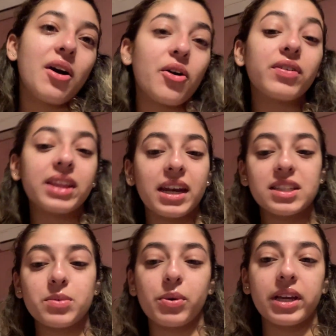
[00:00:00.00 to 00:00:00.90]
hopefully that ends
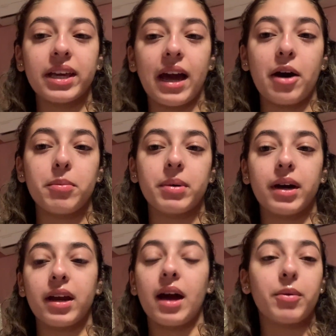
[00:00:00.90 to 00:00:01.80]
up working out,
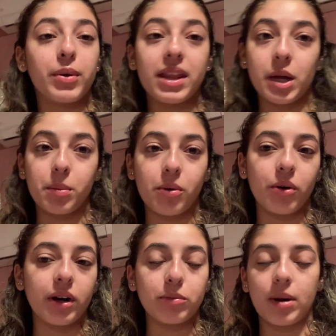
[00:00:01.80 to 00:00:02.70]
but I'm going to the
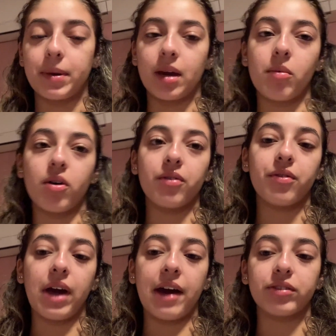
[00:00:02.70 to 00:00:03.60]
airport. I'm dropping him
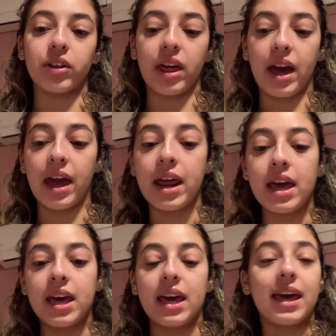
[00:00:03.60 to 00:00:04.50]
off after that.
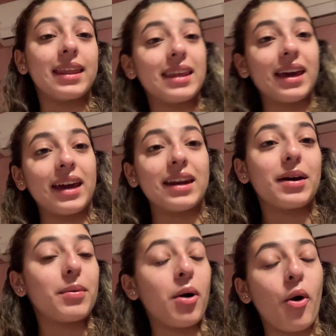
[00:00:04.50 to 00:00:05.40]
And then
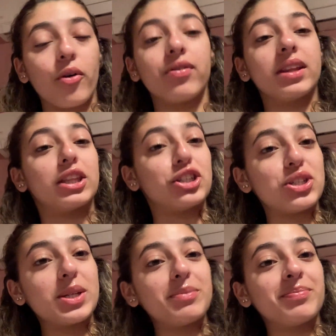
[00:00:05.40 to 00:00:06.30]
hopefully the
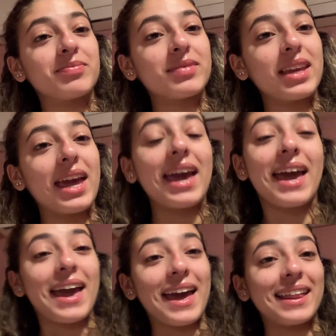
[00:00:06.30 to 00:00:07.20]
gym
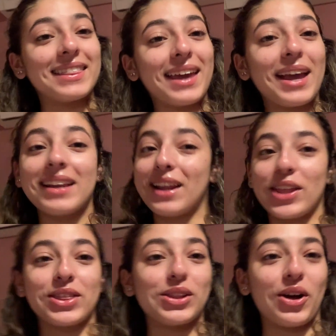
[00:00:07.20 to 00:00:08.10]
and then
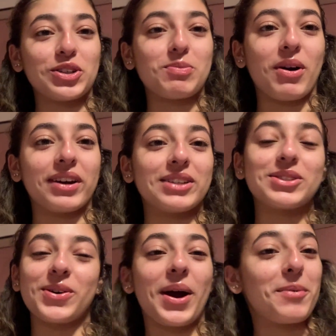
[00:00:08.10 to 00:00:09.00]
the launch party.
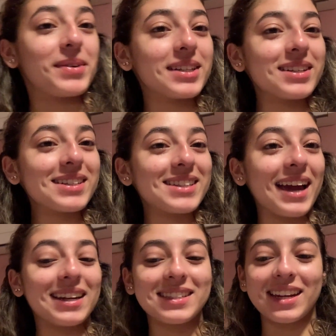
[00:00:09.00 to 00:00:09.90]
So I hope you guys are
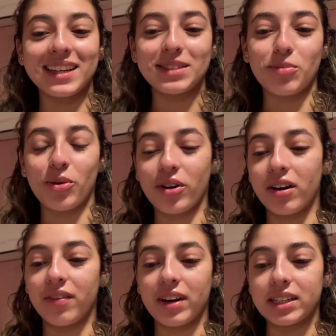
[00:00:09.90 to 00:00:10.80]
excited. Today's more
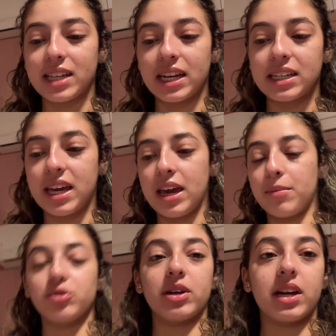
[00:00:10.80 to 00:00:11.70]
of an exciting day.
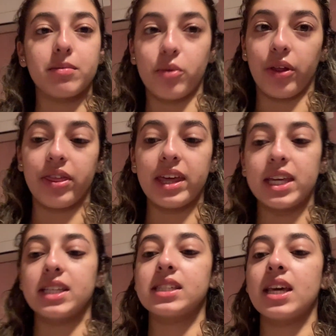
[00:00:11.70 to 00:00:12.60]
I'm doing more
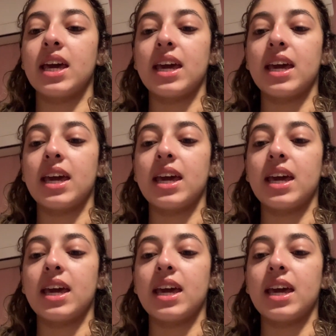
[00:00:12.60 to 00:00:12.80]
things.